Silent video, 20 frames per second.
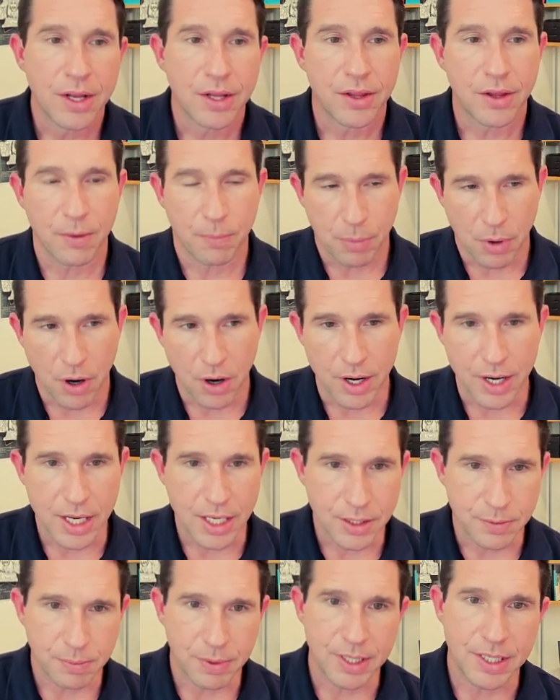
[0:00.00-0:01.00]
The party
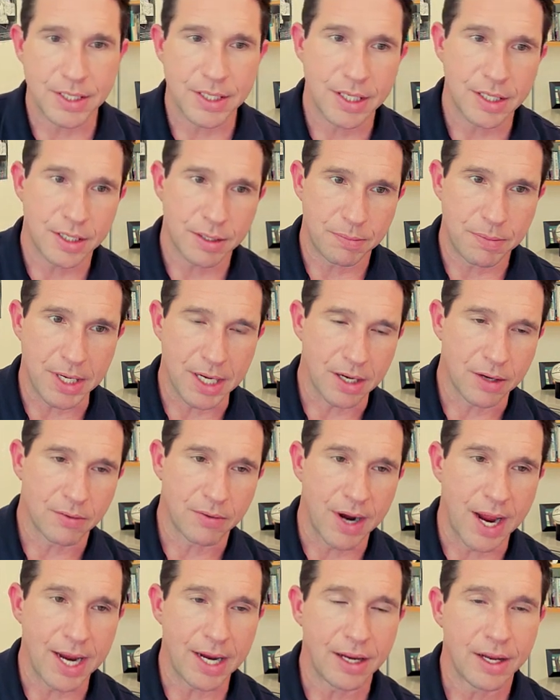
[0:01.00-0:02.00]
is pleasing to me,
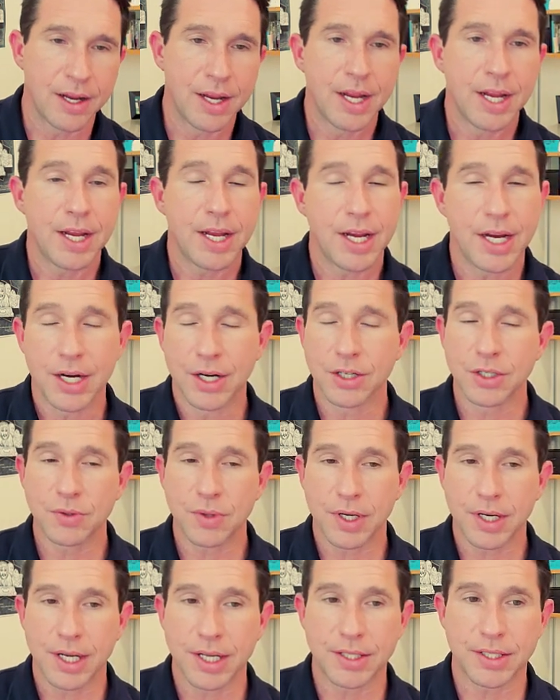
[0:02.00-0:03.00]
right? Here's
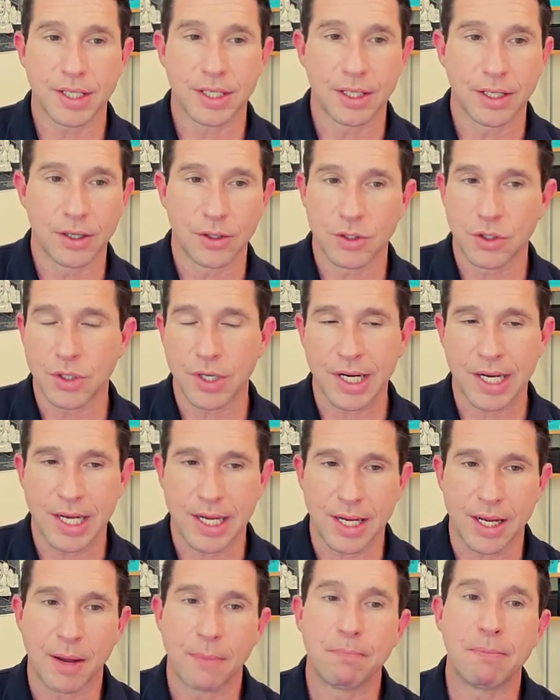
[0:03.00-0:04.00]
where it gets a little
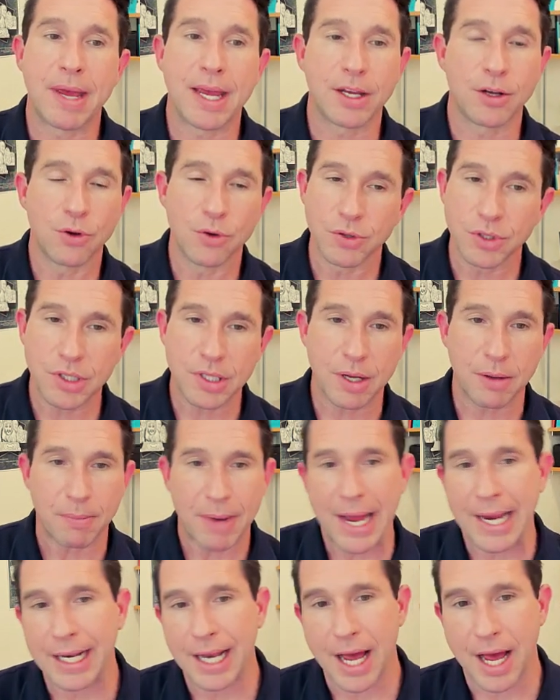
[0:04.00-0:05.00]
tricky. Me gusta
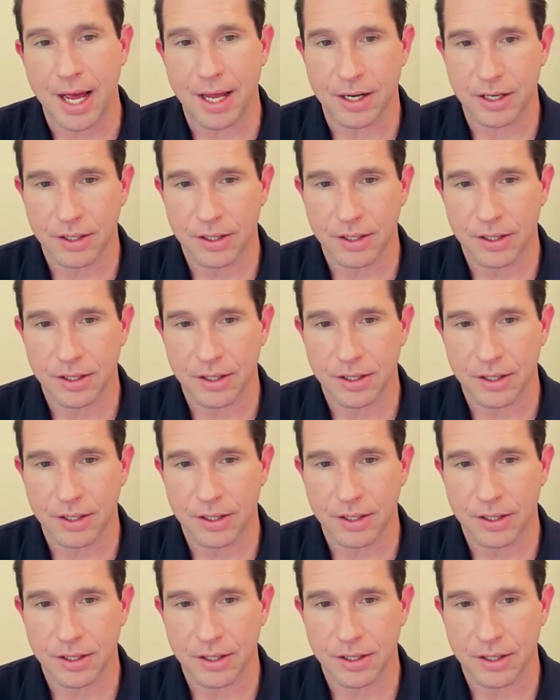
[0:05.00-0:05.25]
bailar.